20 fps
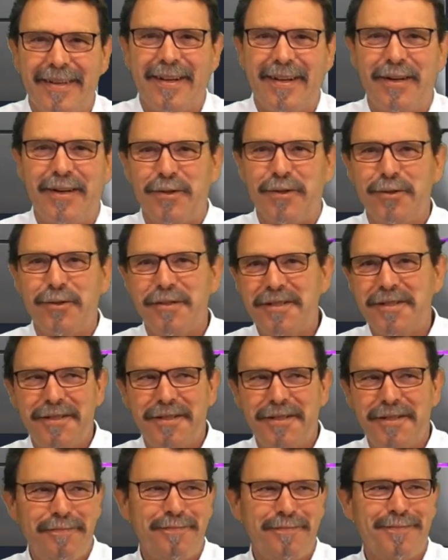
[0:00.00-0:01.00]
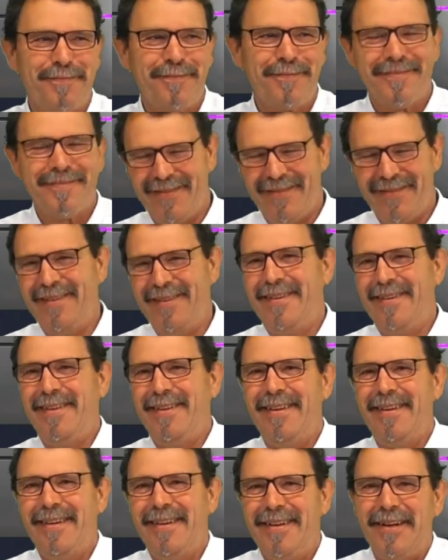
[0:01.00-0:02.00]
Hi folks,
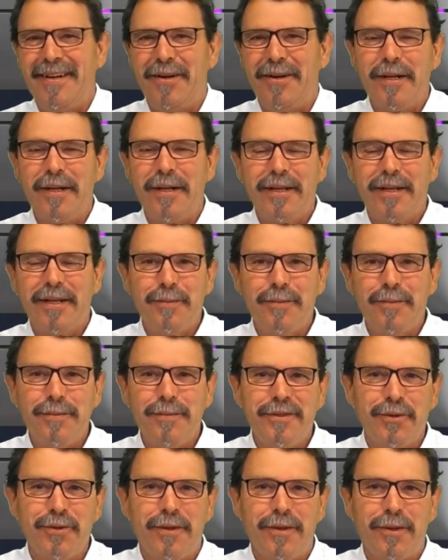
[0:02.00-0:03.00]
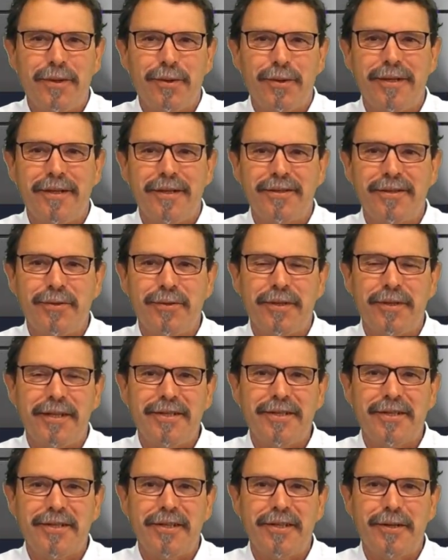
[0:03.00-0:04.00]
welcome to our
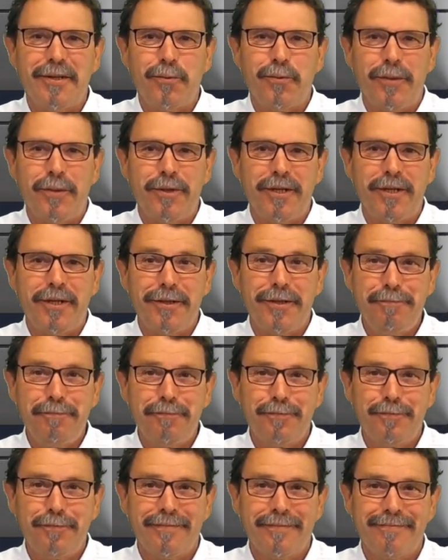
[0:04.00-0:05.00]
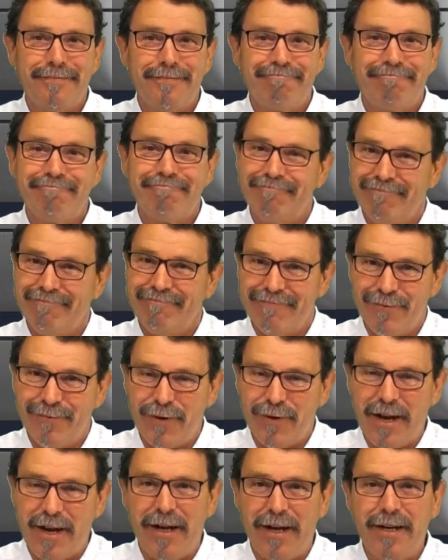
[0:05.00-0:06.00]
today's webinar.
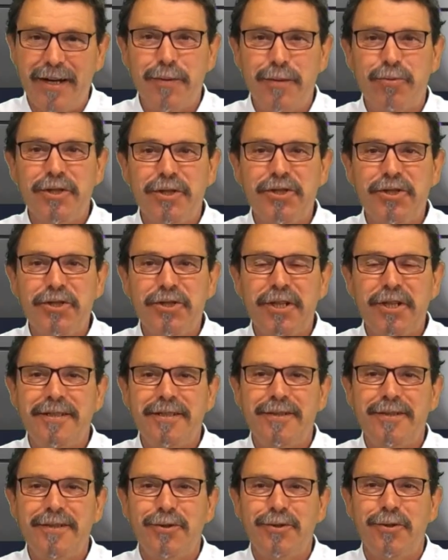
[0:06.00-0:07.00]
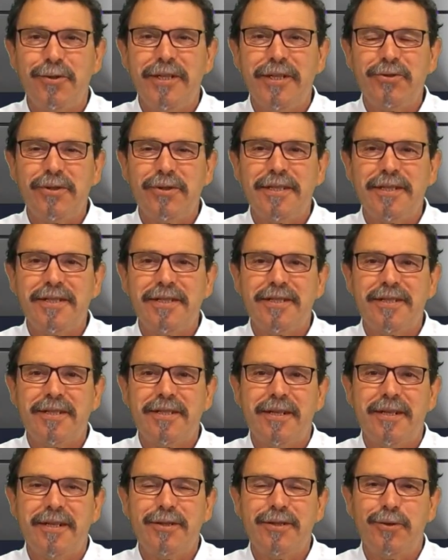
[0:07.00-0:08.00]
We highly appreciate your interest
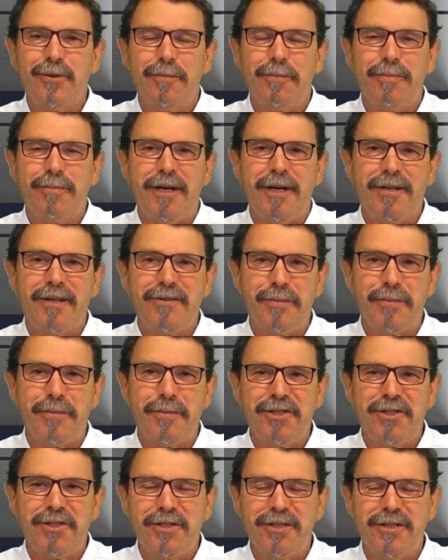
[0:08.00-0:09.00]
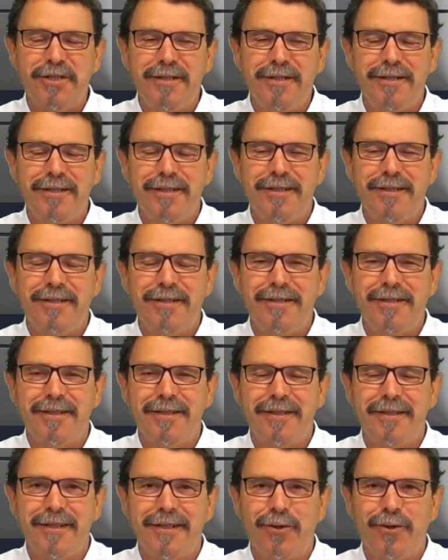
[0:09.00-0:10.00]
and your participation in
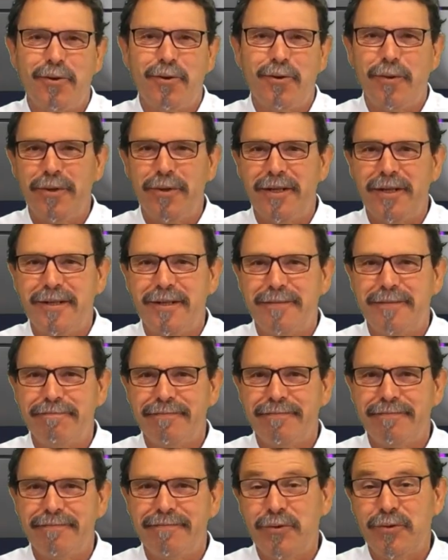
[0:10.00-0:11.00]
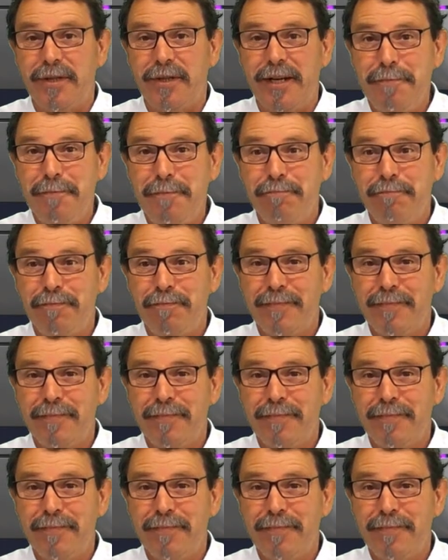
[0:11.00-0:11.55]
our webinar today.